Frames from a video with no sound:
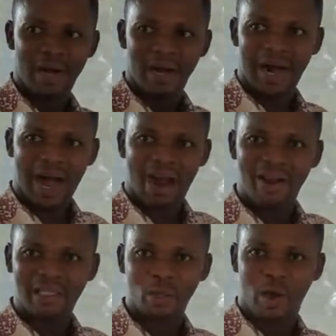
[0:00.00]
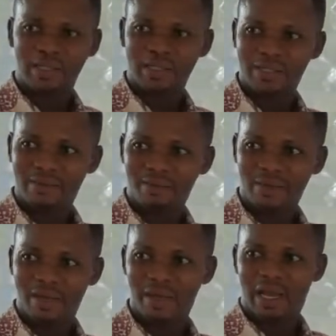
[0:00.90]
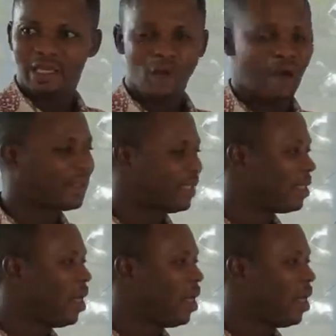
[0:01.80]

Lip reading: R is what? Is the opposite.